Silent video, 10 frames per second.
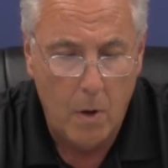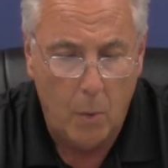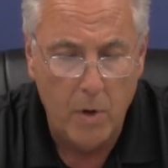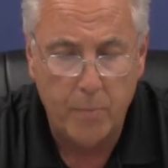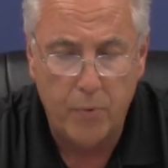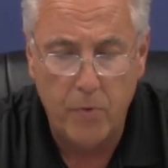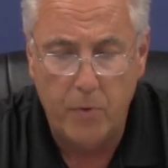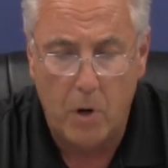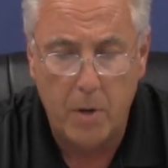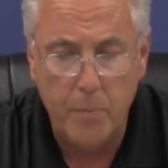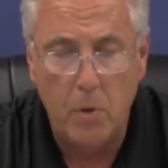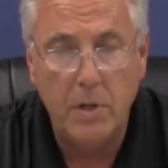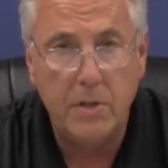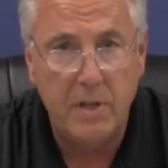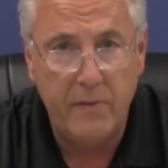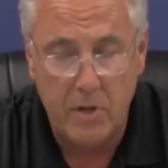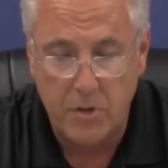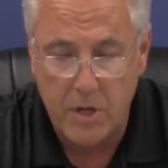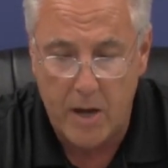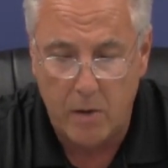We improved our community TV
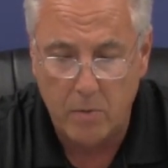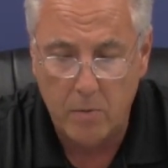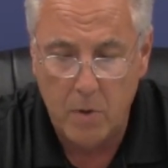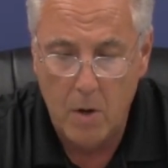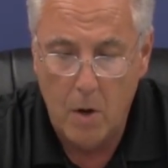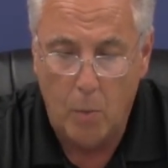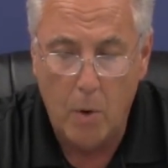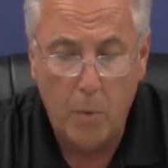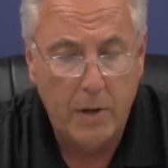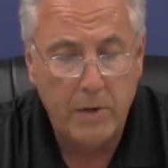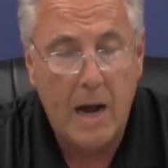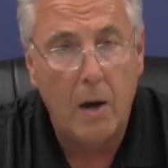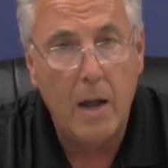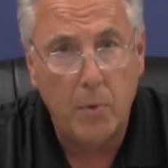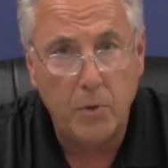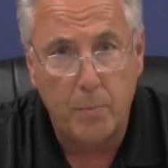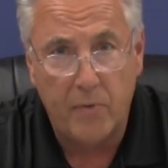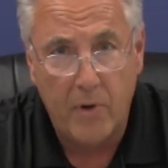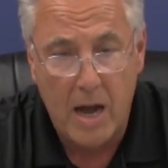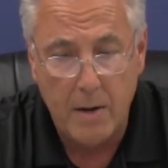channel, where we are now able to
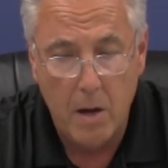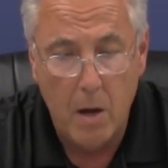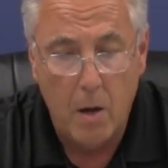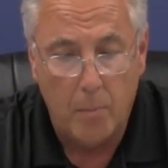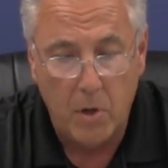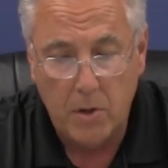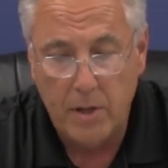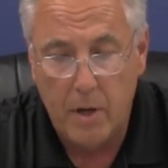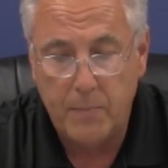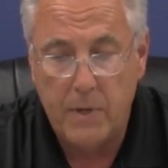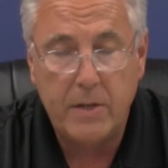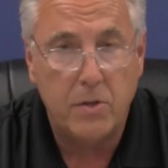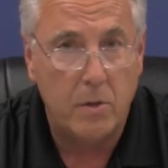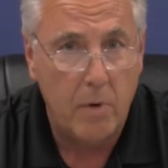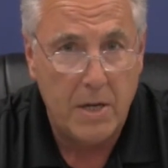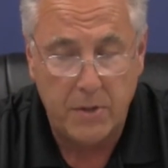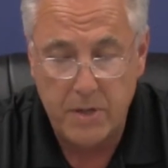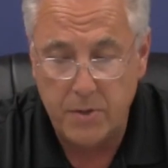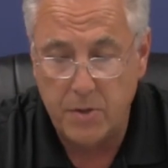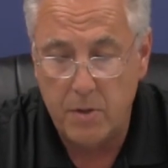provide monthly updates to
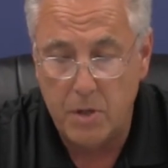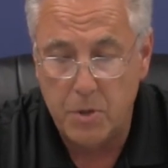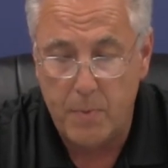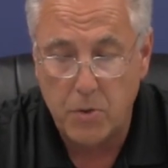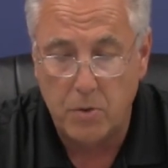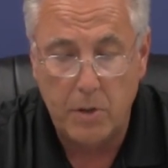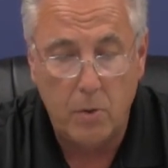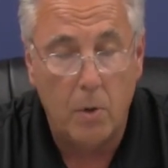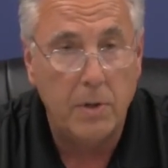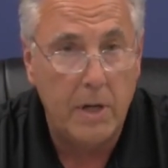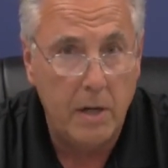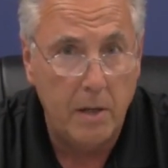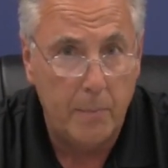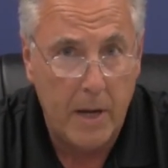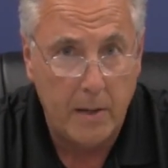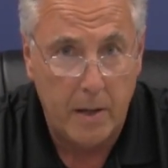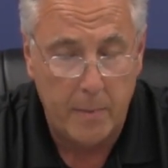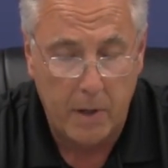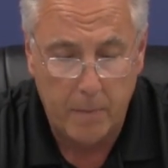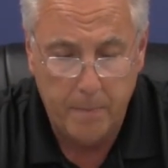residents, especially during the heat of the
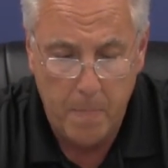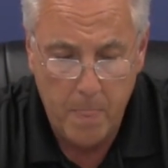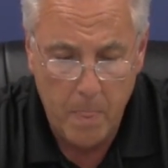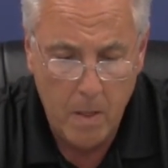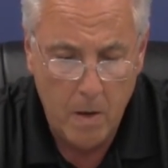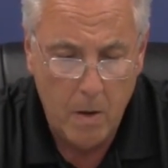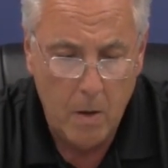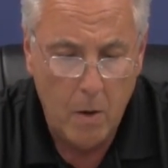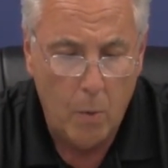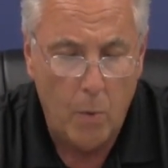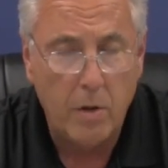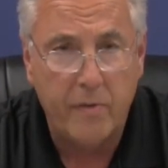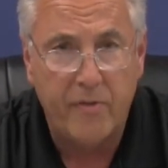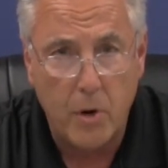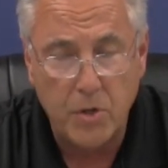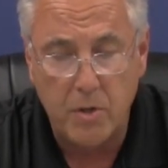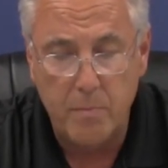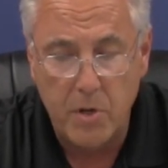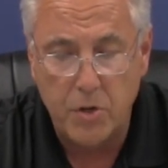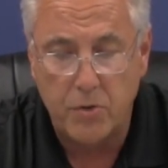pandemic. We are the first
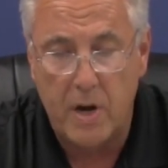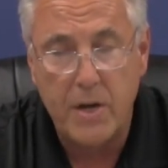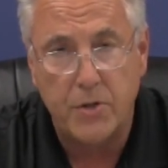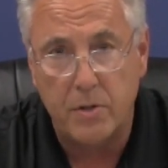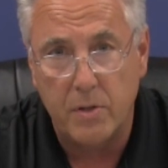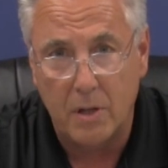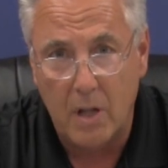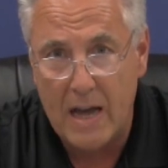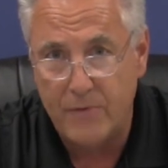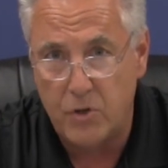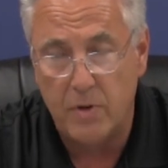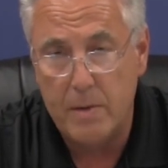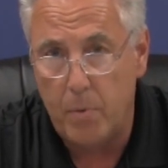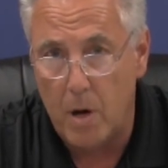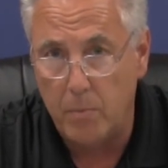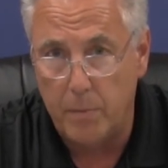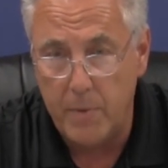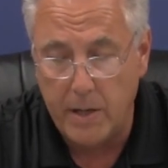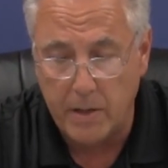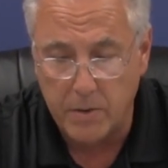administration to live stream public
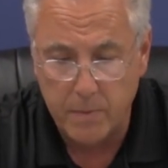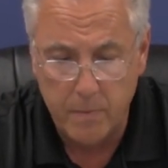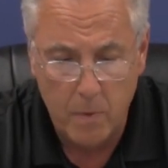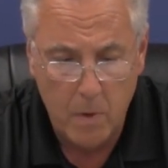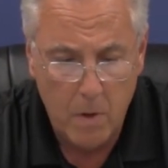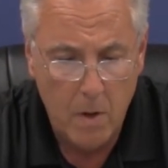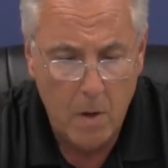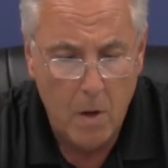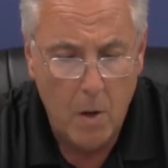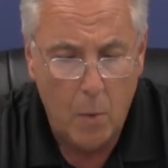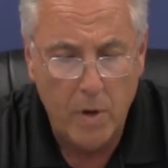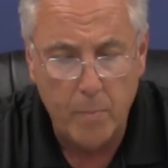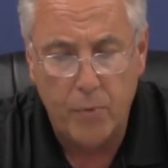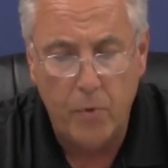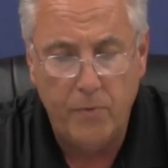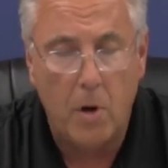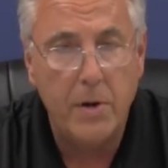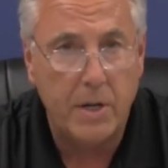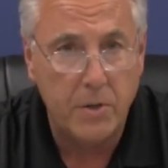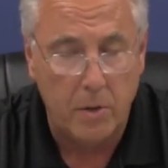meetings. We improved our
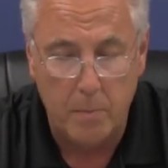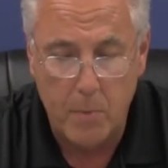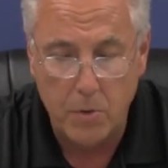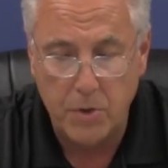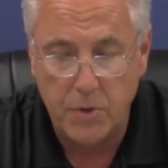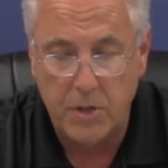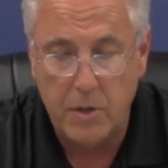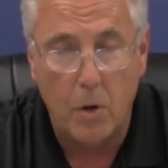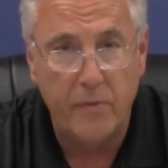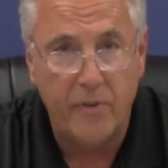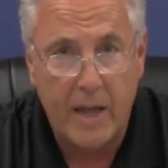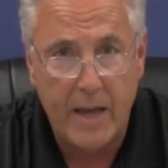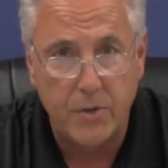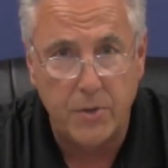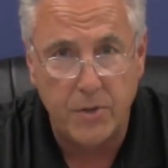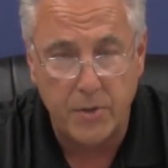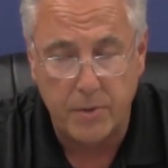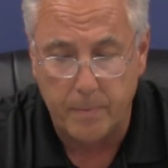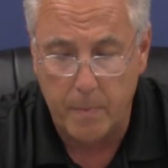Nixle emergency notification system.